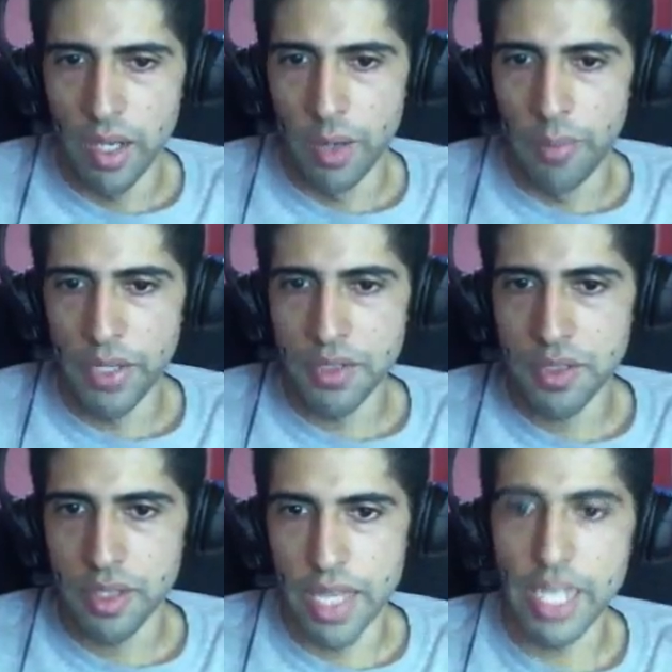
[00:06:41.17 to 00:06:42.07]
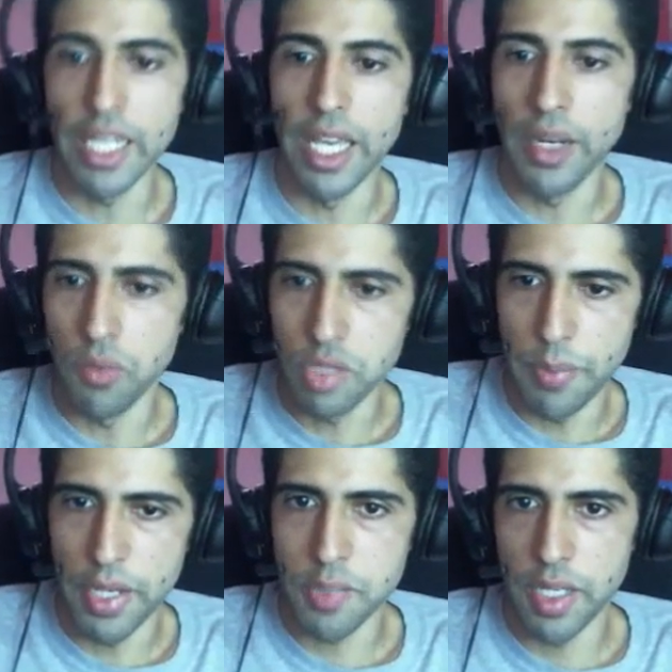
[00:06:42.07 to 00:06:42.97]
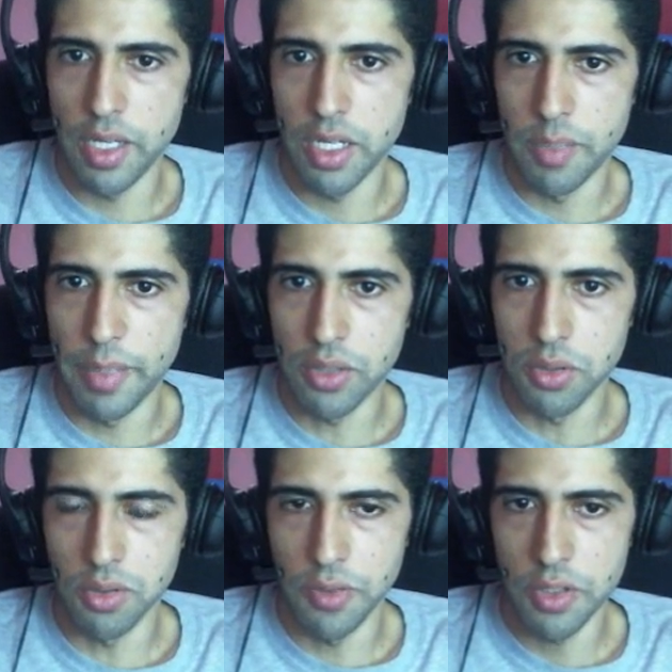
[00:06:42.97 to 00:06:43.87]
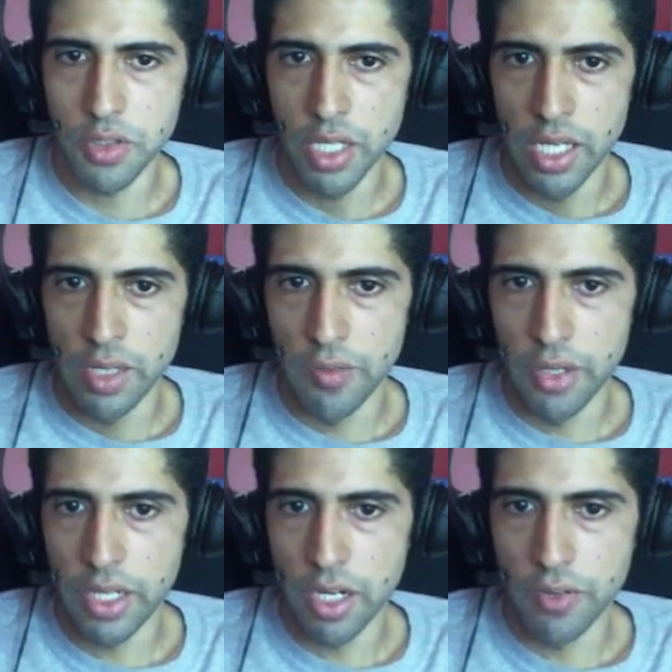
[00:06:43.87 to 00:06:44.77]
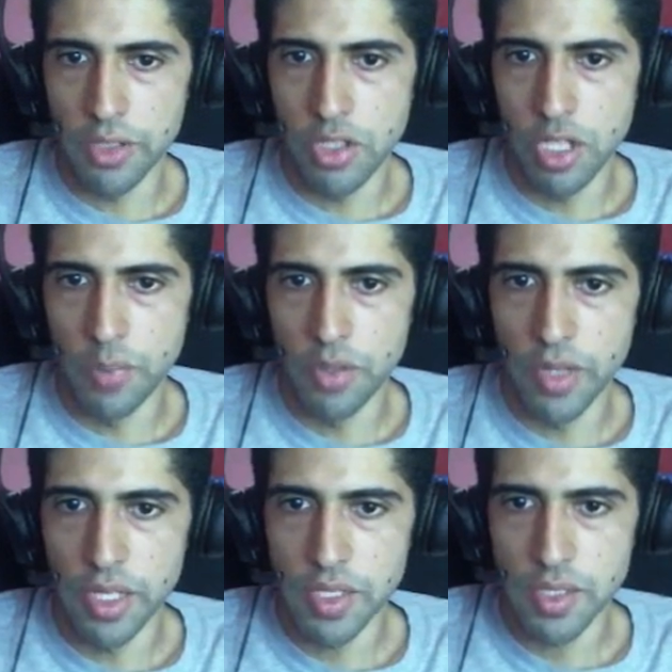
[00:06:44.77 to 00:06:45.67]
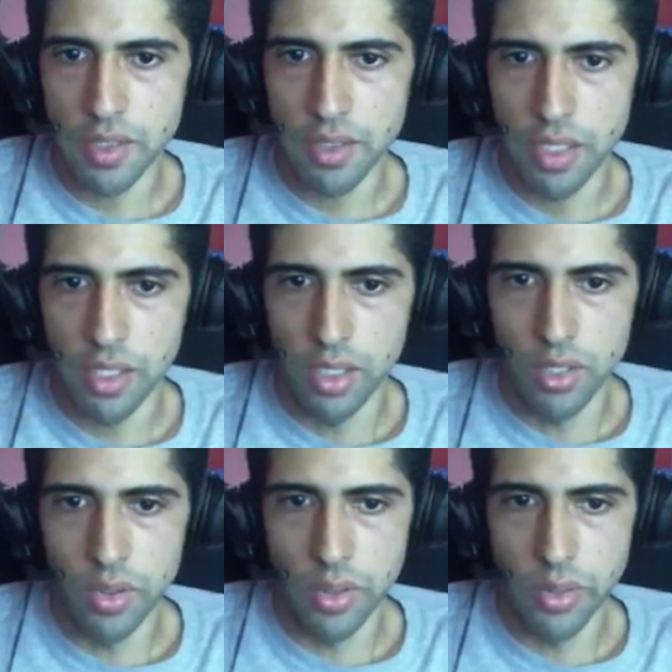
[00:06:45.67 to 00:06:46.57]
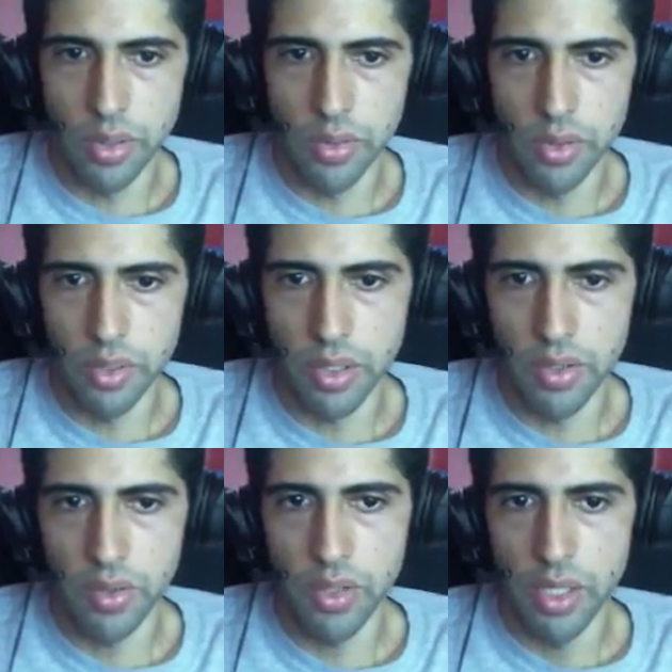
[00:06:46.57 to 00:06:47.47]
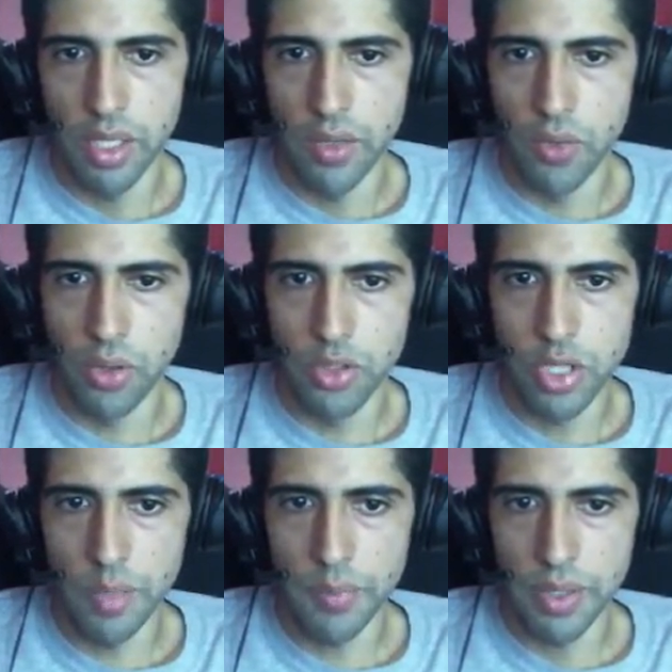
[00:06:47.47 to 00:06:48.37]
Bounce, that again was a bounce by Michael Goldfish. Very carefully jump over this. Go, go, go, go, go. Roll, jump.